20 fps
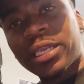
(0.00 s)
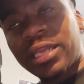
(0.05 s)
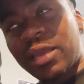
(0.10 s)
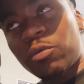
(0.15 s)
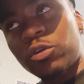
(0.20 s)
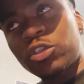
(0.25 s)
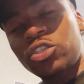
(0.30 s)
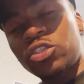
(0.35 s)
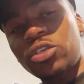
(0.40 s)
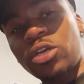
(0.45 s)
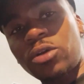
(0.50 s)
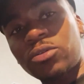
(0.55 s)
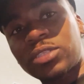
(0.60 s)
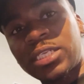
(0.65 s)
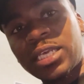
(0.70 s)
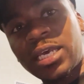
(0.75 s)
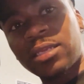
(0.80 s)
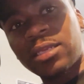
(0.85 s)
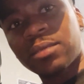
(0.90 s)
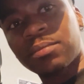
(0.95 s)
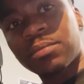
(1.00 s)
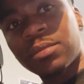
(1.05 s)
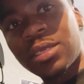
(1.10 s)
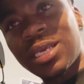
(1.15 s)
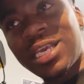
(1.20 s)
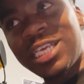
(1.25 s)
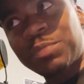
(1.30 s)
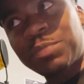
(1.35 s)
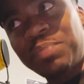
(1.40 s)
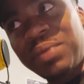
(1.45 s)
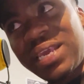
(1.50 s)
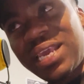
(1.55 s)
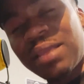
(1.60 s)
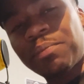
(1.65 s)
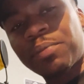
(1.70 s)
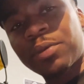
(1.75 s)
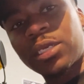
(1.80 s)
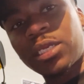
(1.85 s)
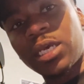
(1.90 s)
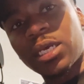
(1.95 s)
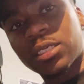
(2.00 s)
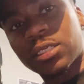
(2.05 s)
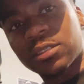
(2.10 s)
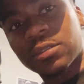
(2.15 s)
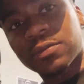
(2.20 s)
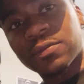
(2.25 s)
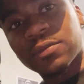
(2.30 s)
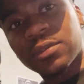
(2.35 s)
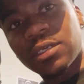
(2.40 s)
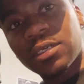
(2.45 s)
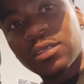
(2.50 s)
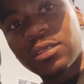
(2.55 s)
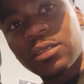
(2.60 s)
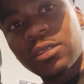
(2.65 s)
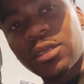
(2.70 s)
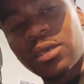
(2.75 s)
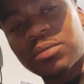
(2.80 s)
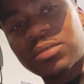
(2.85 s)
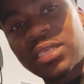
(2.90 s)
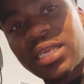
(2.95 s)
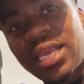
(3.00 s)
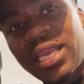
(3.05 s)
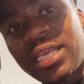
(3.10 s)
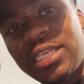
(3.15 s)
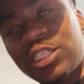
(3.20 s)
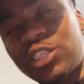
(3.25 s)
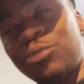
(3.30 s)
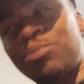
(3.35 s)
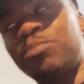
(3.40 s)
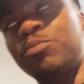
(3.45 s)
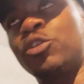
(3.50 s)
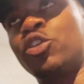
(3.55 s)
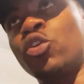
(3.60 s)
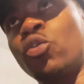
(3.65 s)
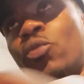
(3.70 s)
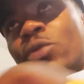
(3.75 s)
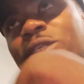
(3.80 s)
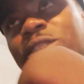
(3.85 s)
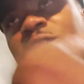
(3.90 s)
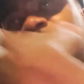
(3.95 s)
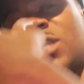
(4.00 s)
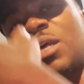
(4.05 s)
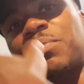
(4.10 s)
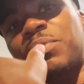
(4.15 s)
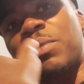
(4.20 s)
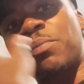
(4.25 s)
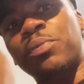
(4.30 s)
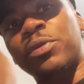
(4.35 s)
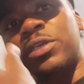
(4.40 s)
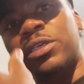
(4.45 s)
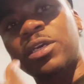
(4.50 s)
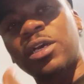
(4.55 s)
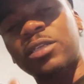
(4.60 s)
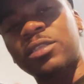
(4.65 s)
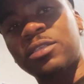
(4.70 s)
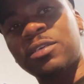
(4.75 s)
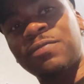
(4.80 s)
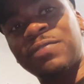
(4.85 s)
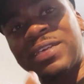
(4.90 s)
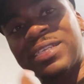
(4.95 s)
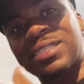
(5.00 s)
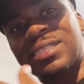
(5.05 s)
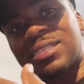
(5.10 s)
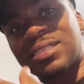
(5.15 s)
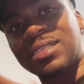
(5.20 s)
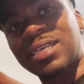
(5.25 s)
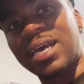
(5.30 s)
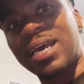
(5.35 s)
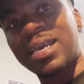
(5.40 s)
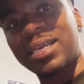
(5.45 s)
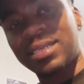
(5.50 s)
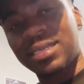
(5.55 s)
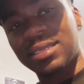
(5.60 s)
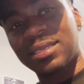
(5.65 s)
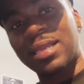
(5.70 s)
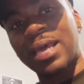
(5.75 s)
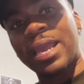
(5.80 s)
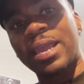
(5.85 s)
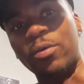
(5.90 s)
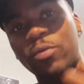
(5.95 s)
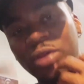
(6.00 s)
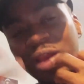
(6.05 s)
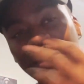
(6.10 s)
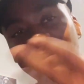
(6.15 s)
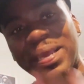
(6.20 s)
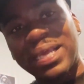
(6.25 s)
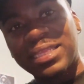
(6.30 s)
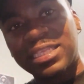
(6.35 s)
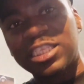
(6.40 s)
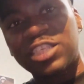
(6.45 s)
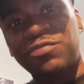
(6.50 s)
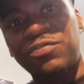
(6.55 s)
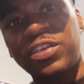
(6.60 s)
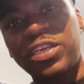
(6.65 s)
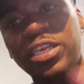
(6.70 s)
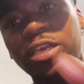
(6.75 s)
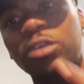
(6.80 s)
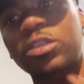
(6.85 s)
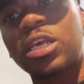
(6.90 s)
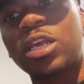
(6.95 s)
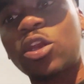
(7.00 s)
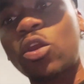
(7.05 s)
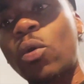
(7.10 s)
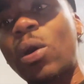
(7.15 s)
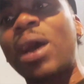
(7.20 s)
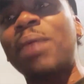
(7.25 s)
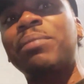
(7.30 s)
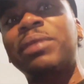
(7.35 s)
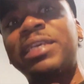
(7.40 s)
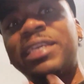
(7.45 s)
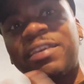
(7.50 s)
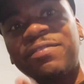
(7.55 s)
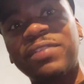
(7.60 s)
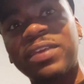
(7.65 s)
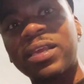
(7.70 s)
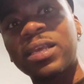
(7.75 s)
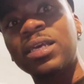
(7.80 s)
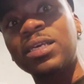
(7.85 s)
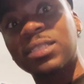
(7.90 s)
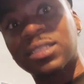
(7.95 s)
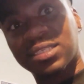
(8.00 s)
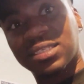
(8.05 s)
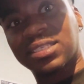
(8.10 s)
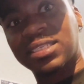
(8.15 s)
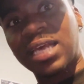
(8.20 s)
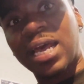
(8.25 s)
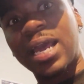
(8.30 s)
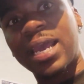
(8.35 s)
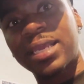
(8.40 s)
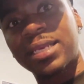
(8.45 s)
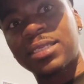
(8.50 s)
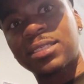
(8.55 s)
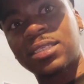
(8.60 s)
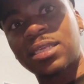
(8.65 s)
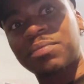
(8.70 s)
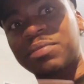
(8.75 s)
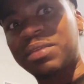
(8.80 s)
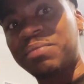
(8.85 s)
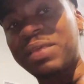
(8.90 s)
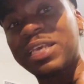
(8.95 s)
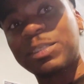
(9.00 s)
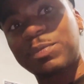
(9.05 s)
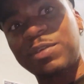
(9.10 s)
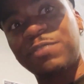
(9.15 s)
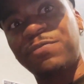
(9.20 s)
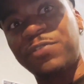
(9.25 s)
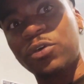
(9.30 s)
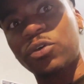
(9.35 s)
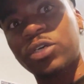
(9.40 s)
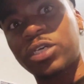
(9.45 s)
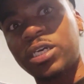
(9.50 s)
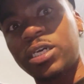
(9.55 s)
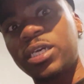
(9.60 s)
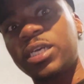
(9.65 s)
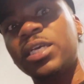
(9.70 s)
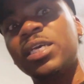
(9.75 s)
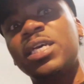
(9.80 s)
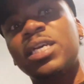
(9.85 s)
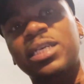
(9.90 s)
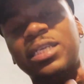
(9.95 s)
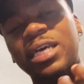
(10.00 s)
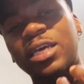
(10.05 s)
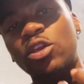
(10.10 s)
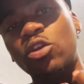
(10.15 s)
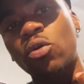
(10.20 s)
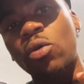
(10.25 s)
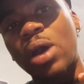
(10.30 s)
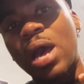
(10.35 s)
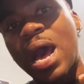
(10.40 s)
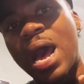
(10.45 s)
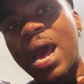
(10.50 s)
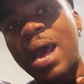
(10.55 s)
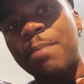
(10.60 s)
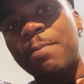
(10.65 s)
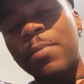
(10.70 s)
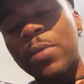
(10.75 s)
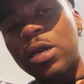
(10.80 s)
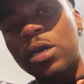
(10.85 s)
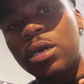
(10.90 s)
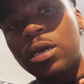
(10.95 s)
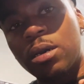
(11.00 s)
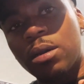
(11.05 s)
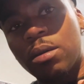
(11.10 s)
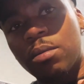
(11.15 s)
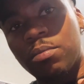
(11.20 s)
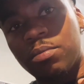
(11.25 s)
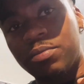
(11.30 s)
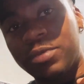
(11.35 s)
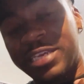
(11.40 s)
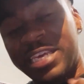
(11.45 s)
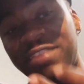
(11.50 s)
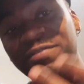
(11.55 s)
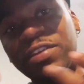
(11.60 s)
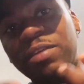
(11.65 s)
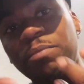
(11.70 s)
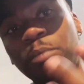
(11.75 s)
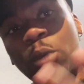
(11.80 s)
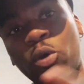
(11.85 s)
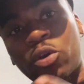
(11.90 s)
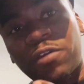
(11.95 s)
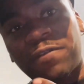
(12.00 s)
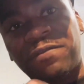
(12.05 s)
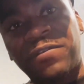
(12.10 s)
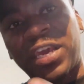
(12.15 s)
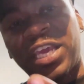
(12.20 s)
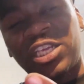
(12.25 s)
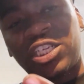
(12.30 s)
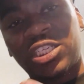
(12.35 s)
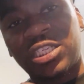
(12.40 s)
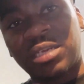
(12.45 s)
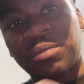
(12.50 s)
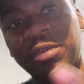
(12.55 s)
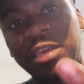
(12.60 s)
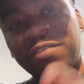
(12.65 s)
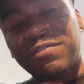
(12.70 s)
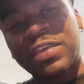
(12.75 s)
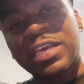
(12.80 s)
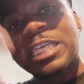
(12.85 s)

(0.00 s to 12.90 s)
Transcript: Like, what you going to tell him? He's being productive. You know what I'm saying? He's doing something productive in society. Like, when I make these videos, I know I'm giving society something. It makes me feel good because I know I'm giving motivation. I'm giving